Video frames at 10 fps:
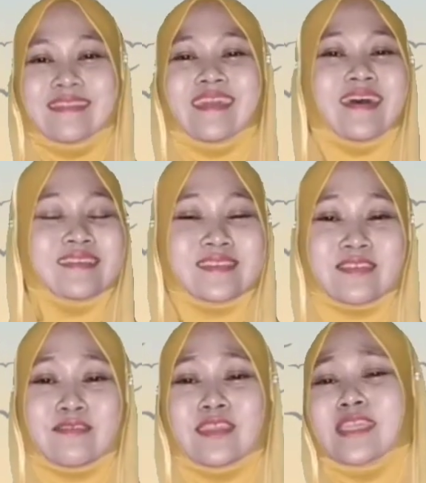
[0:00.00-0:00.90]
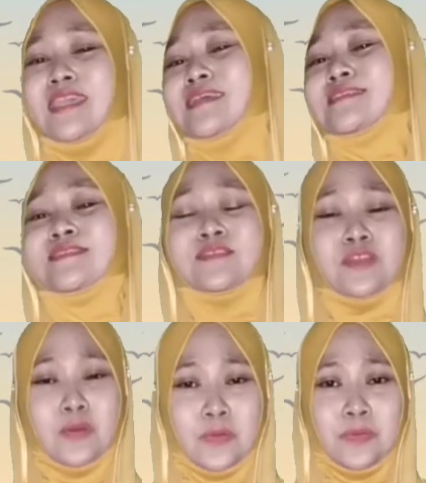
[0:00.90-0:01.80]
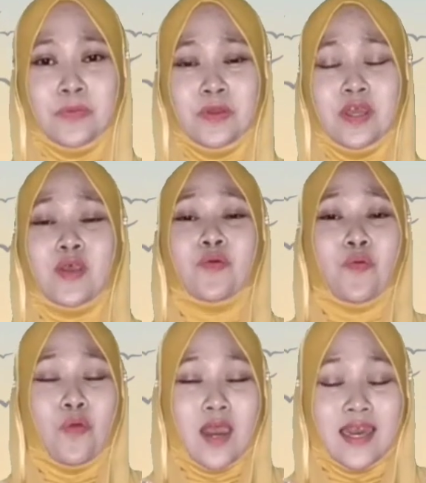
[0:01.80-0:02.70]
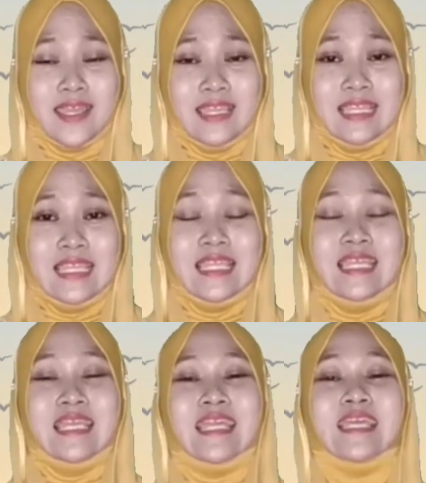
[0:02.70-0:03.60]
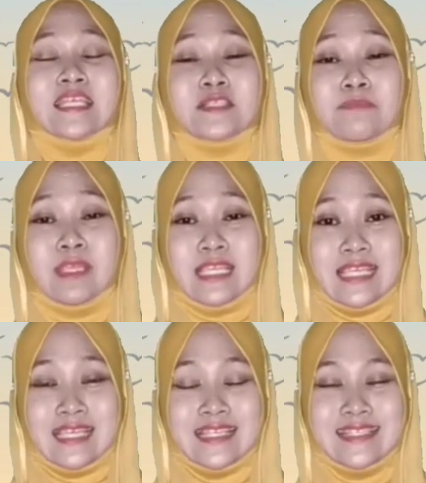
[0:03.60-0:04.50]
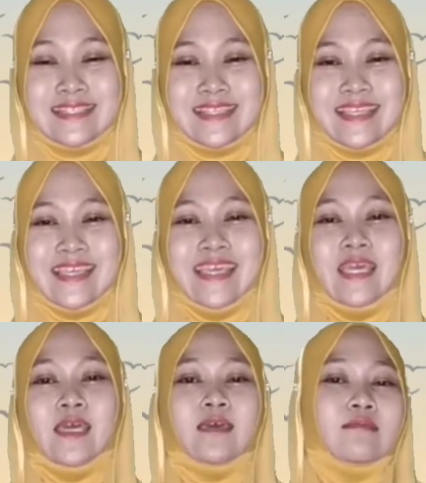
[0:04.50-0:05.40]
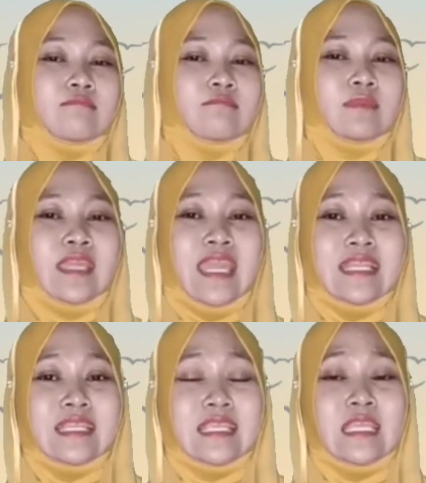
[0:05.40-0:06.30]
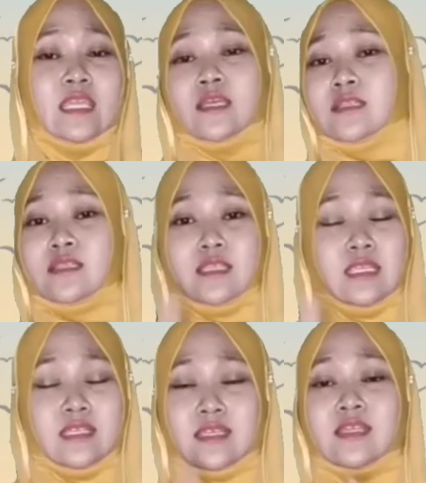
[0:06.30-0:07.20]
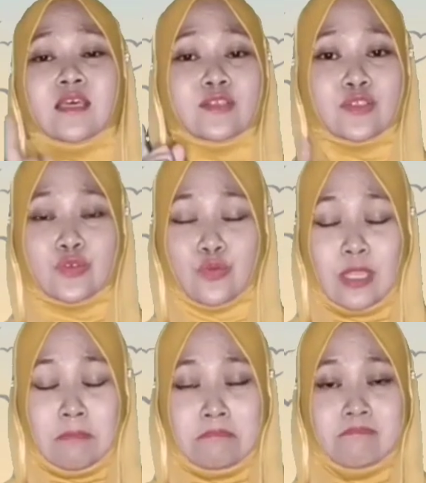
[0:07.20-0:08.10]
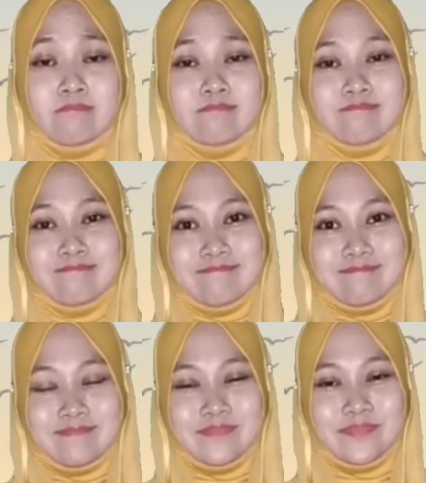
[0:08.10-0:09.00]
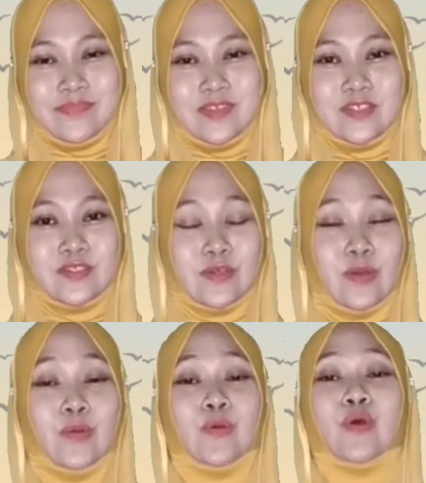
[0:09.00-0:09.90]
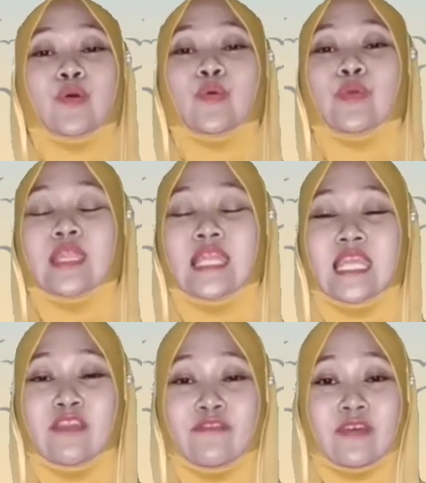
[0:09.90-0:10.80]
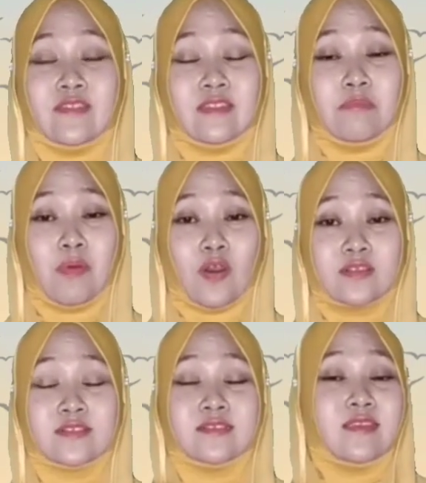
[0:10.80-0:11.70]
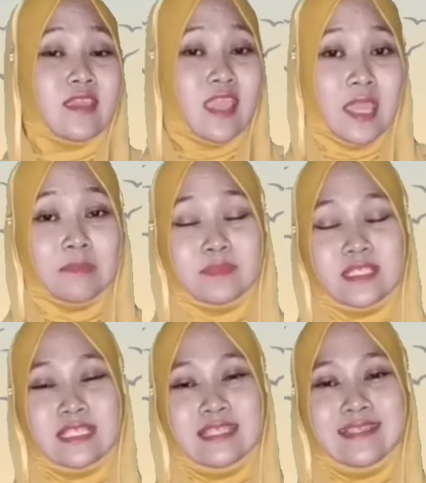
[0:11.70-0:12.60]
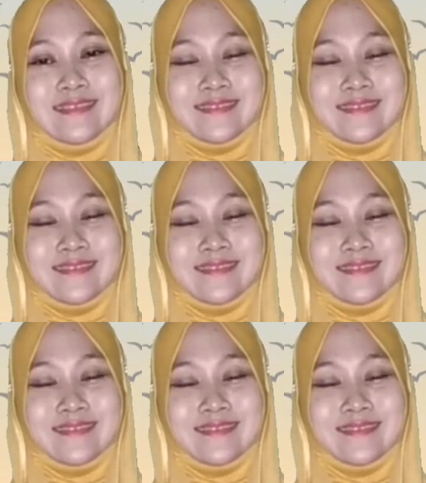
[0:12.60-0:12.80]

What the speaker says: The answer is no. Why? It is because Katie didn't swim. So, we leave the box empty.